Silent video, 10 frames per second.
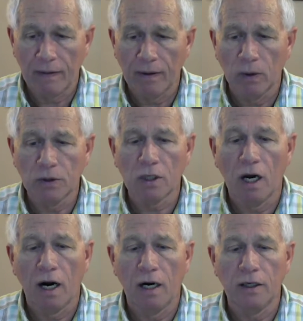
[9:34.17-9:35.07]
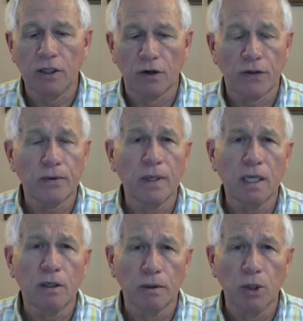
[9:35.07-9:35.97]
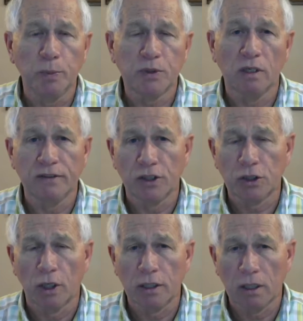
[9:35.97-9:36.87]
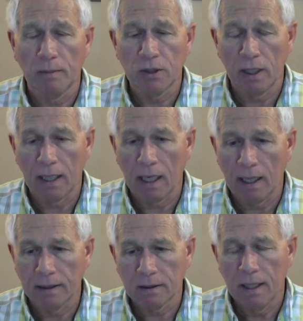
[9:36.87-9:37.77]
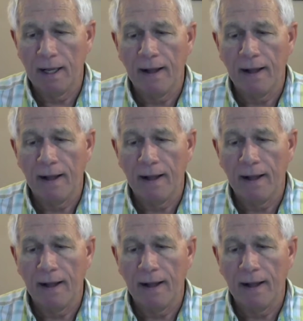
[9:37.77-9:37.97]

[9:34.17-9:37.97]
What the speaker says: Those are your 3 groups of your short-term trend lines.